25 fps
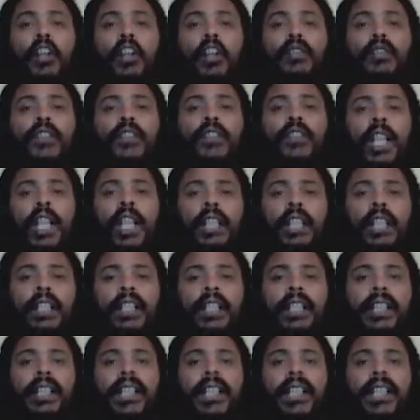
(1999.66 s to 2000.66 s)
All you've
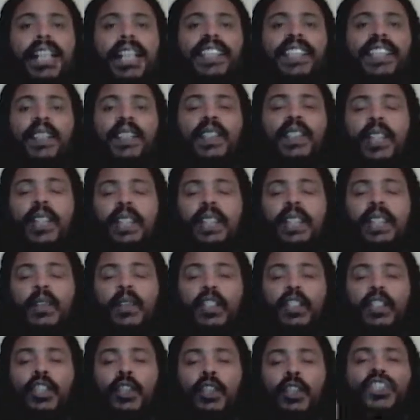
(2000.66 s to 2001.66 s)
done is
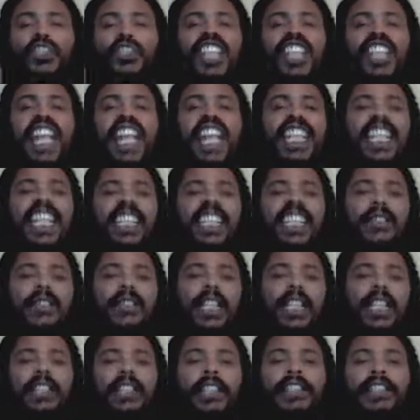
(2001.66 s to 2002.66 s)
use
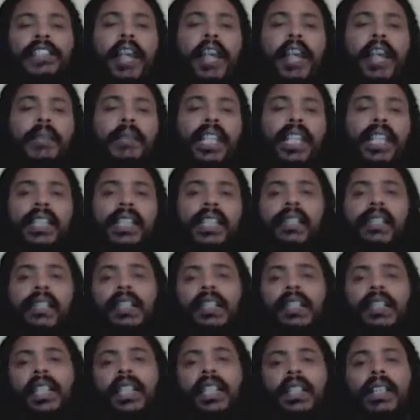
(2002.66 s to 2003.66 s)
negativity to stop
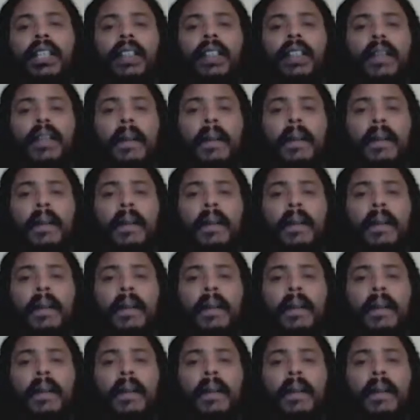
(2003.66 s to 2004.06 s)
negativity.